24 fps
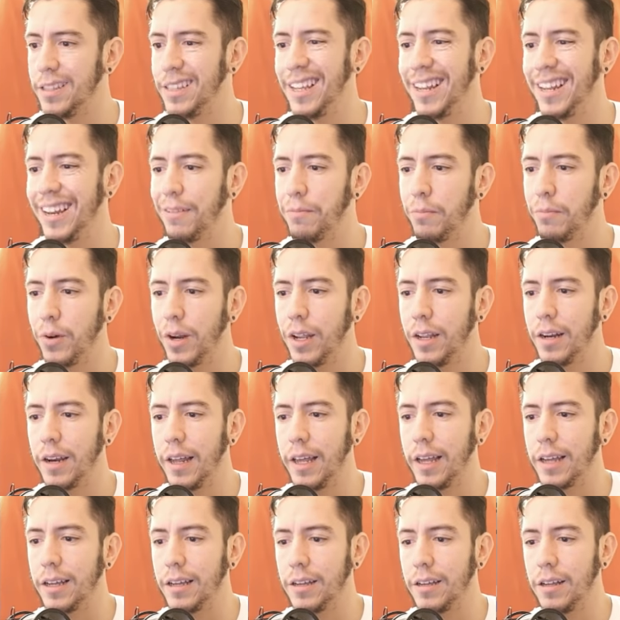didn't bring
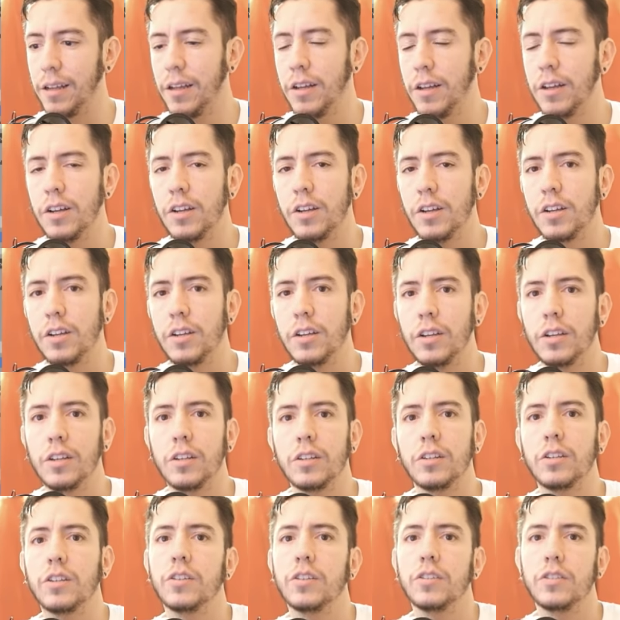like
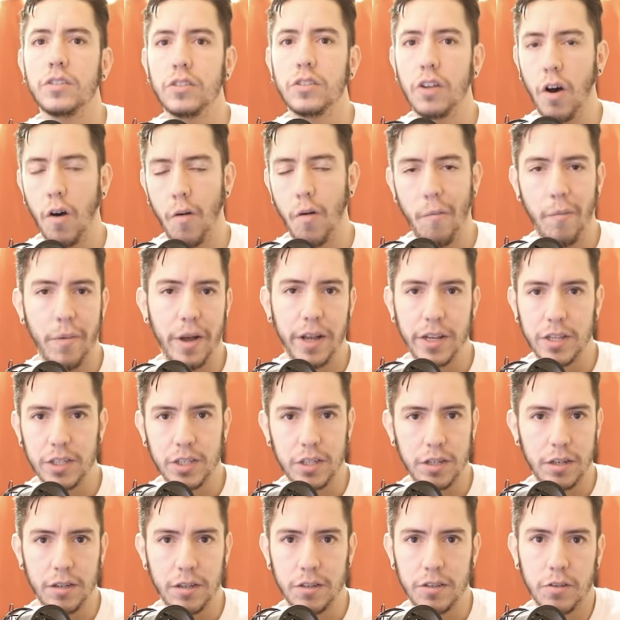so much,
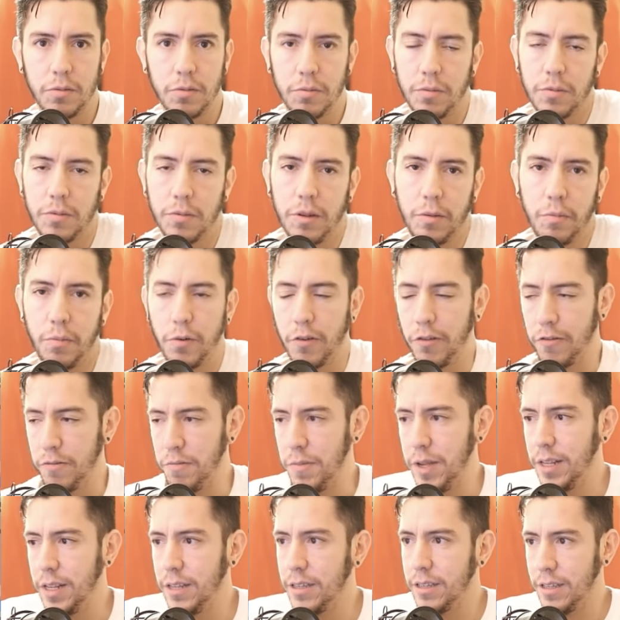you know, some
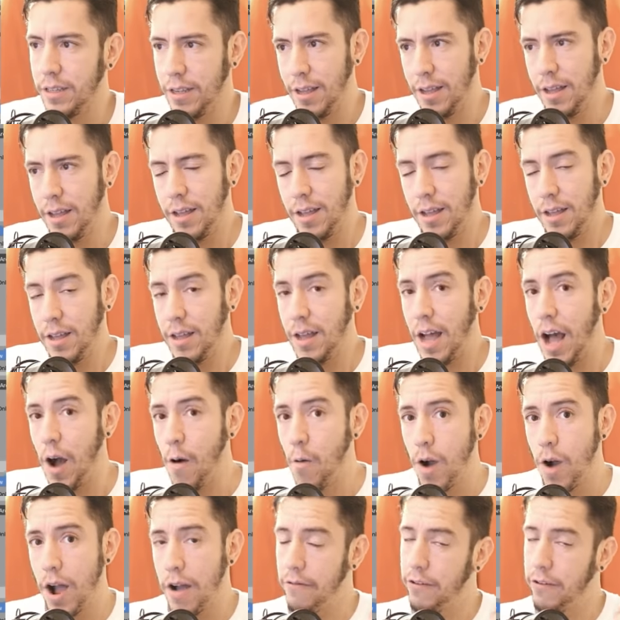improvements.
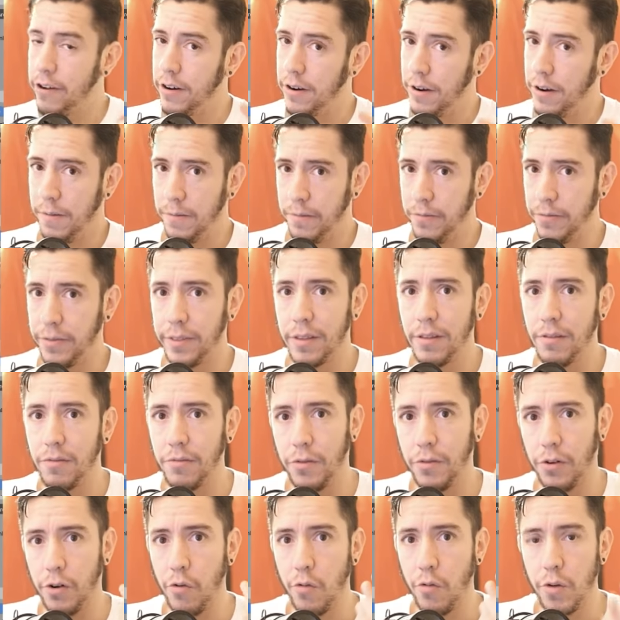However,
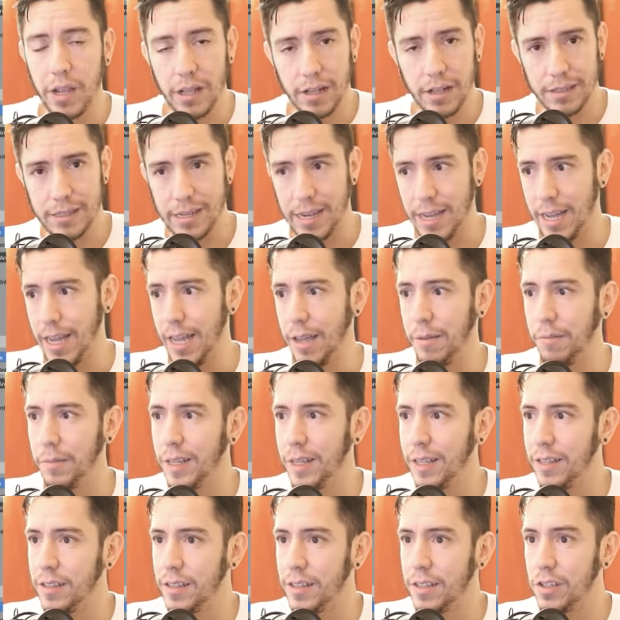for real time,
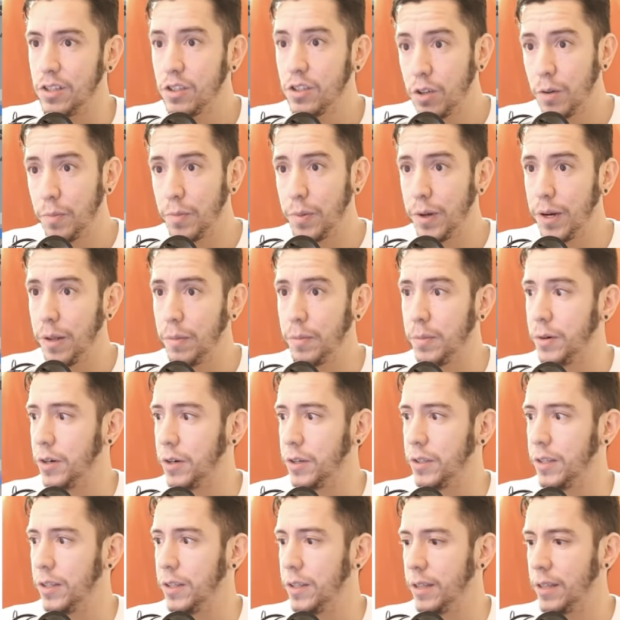this is super
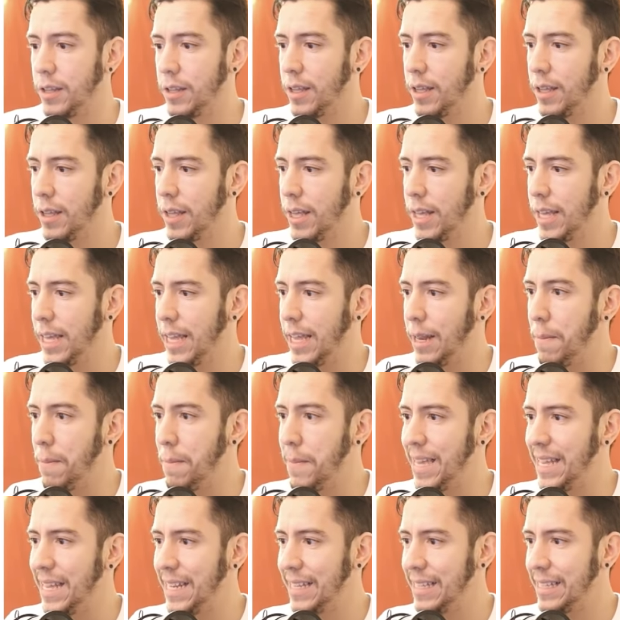important. It
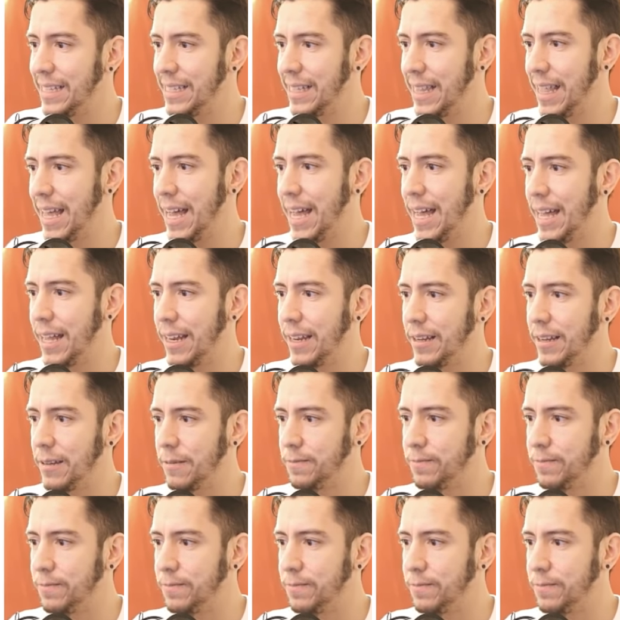means that